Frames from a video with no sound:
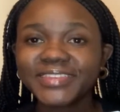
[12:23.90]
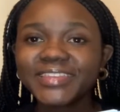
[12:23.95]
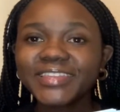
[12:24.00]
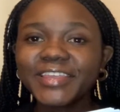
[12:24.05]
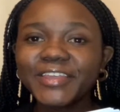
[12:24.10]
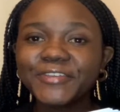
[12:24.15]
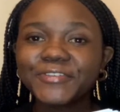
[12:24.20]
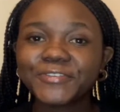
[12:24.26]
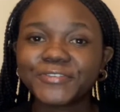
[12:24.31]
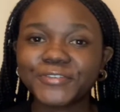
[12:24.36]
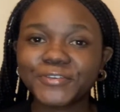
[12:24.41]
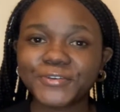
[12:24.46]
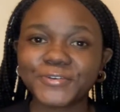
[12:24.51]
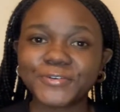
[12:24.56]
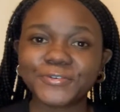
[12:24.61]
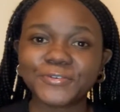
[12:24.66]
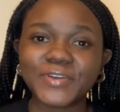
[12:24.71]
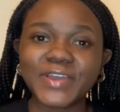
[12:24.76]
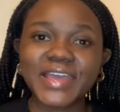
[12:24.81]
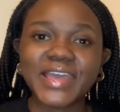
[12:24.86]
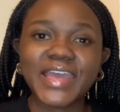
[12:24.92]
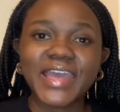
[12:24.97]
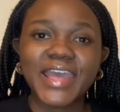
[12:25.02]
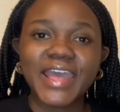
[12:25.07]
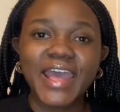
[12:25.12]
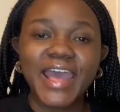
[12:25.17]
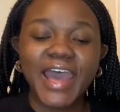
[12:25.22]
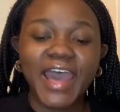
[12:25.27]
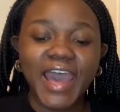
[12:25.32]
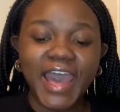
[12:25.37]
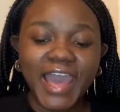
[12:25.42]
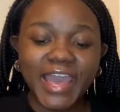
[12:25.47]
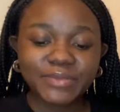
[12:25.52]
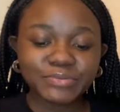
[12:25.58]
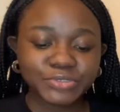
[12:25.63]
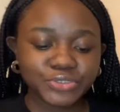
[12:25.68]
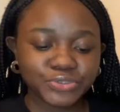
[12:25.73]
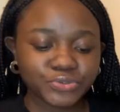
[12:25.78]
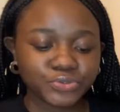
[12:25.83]
So
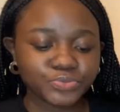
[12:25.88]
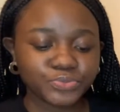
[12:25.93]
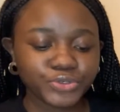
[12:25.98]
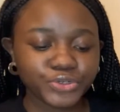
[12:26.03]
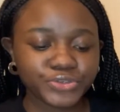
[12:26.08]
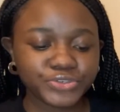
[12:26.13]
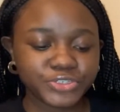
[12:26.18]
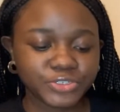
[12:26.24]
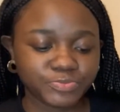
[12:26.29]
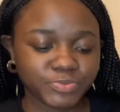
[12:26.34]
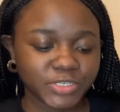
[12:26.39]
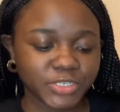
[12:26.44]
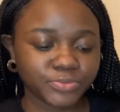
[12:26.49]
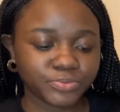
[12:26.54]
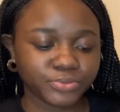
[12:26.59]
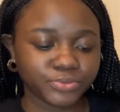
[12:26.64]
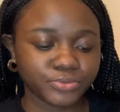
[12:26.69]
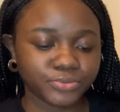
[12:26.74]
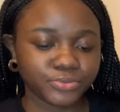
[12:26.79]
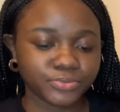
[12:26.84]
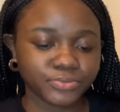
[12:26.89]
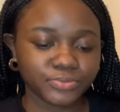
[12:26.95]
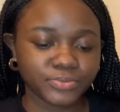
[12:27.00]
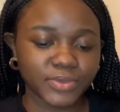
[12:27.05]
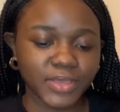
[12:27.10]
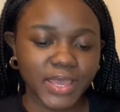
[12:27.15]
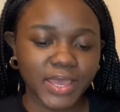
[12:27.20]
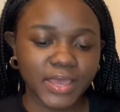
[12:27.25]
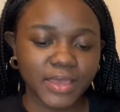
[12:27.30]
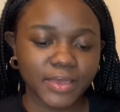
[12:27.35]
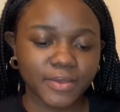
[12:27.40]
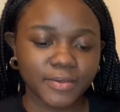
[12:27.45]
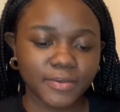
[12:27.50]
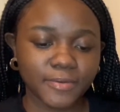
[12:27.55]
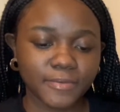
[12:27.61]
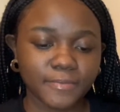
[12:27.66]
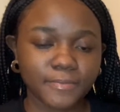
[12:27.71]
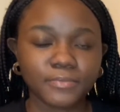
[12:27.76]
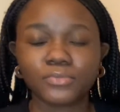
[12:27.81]
I'm sure most people,
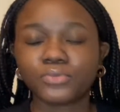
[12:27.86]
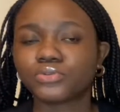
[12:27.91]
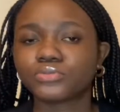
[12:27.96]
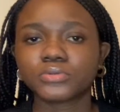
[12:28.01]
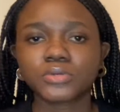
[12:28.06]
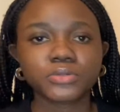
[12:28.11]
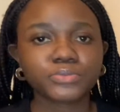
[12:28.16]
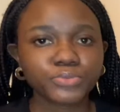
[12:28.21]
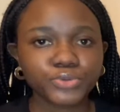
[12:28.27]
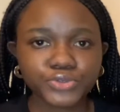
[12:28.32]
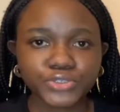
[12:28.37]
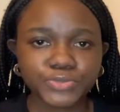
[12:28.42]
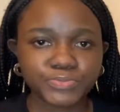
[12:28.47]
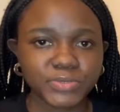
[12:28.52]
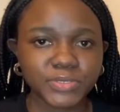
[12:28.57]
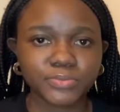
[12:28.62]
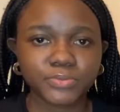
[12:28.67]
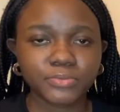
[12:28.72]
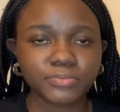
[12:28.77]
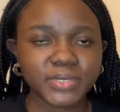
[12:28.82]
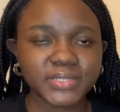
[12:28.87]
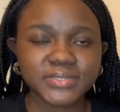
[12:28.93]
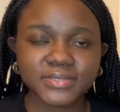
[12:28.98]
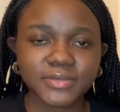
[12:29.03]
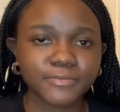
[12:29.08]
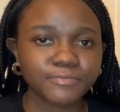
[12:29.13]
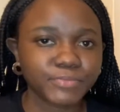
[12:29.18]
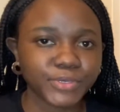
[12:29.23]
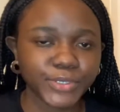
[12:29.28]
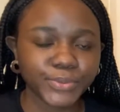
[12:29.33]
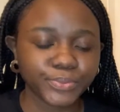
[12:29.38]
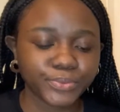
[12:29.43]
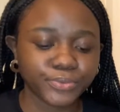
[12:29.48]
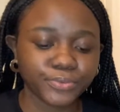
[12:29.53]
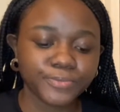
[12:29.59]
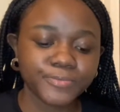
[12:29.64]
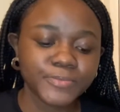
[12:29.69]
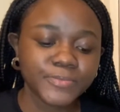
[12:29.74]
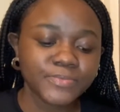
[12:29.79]
well, not most people, but some
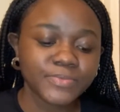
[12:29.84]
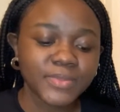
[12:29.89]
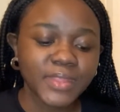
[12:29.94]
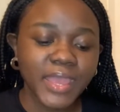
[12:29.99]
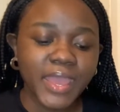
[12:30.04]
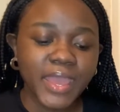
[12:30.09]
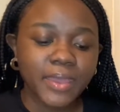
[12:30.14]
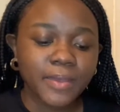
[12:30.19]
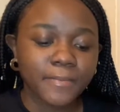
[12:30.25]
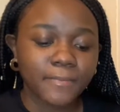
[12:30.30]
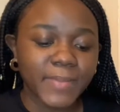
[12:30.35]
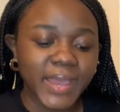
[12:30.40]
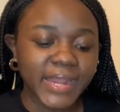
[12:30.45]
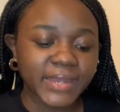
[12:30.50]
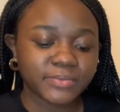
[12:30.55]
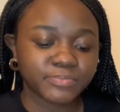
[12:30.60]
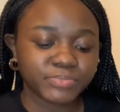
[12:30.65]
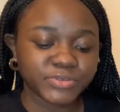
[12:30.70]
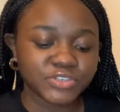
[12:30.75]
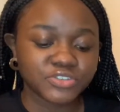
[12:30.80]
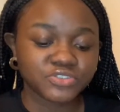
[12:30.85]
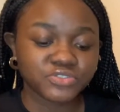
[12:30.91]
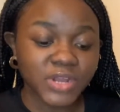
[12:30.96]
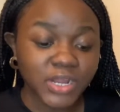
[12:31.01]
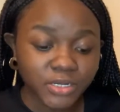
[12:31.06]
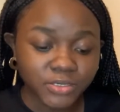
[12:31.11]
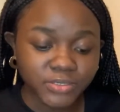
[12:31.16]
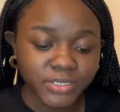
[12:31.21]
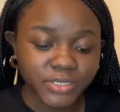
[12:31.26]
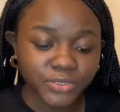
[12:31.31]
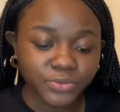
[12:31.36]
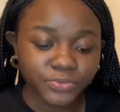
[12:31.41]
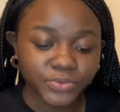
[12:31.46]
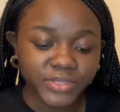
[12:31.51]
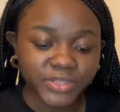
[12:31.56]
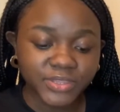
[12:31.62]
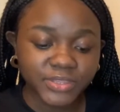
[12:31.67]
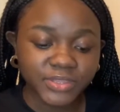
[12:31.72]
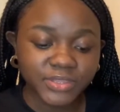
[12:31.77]
people might be struggling
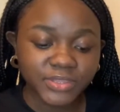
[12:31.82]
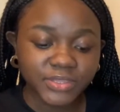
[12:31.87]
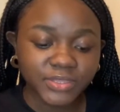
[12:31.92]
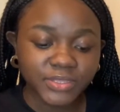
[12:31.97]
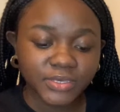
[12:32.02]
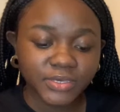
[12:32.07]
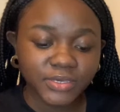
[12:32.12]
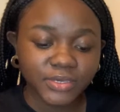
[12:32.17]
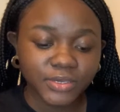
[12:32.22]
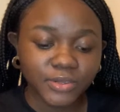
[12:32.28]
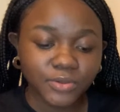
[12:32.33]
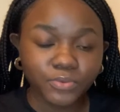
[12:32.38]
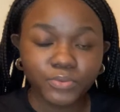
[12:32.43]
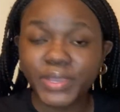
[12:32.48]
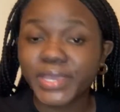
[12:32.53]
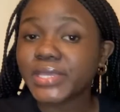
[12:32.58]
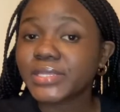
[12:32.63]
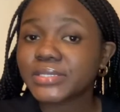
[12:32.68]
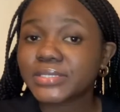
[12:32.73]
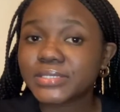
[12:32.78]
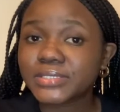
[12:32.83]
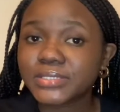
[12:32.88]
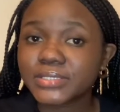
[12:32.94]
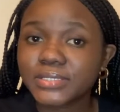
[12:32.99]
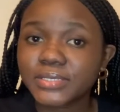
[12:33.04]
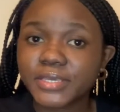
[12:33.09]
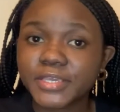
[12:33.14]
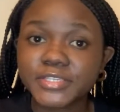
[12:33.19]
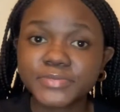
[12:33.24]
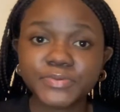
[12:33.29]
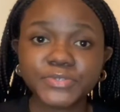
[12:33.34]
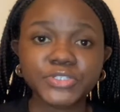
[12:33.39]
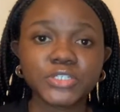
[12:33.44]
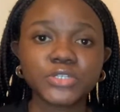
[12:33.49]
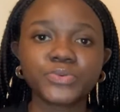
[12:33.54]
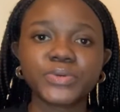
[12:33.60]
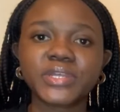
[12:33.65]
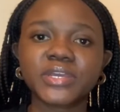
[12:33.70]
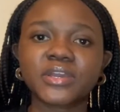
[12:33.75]
with weight,
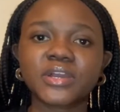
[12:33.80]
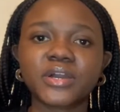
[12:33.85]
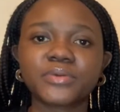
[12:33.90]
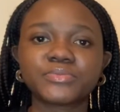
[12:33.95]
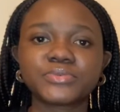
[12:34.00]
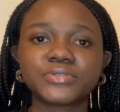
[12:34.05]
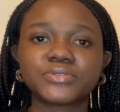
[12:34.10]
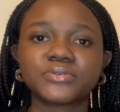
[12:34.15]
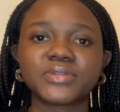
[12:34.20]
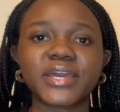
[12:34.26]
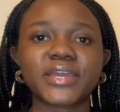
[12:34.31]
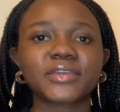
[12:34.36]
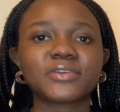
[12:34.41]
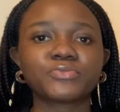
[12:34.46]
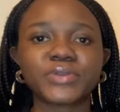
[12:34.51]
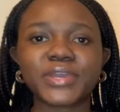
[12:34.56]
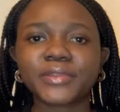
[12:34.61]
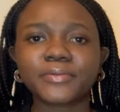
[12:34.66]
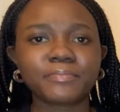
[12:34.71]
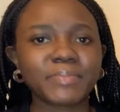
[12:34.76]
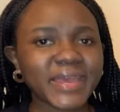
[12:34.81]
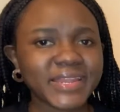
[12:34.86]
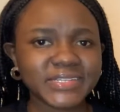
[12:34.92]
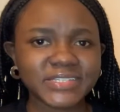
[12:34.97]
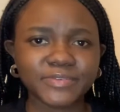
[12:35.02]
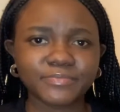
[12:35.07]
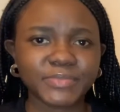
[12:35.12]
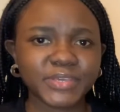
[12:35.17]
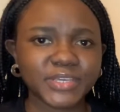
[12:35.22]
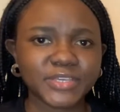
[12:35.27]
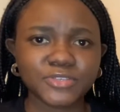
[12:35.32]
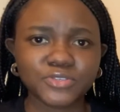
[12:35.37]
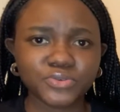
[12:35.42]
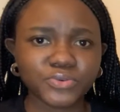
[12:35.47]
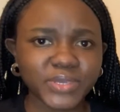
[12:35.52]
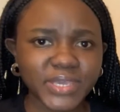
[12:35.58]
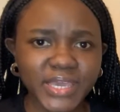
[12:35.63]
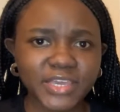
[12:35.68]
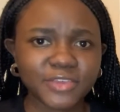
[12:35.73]
especially when it comes to like, we're in pandemic. It's
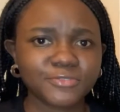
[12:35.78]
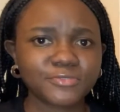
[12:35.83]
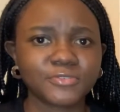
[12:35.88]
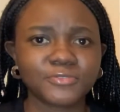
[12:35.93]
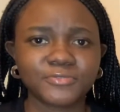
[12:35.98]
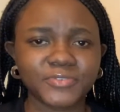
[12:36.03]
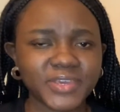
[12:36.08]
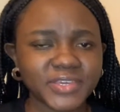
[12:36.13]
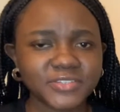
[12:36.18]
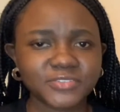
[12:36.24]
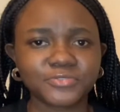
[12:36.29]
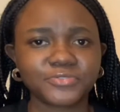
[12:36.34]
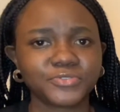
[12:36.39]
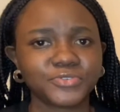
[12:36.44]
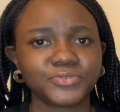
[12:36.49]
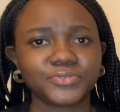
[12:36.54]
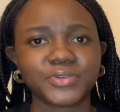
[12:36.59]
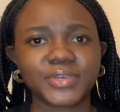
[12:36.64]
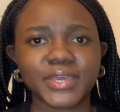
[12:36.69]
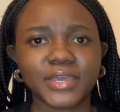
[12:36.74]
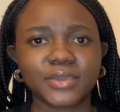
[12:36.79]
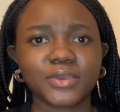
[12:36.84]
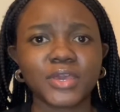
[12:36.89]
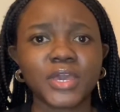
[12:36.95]
okay if you can feel okay.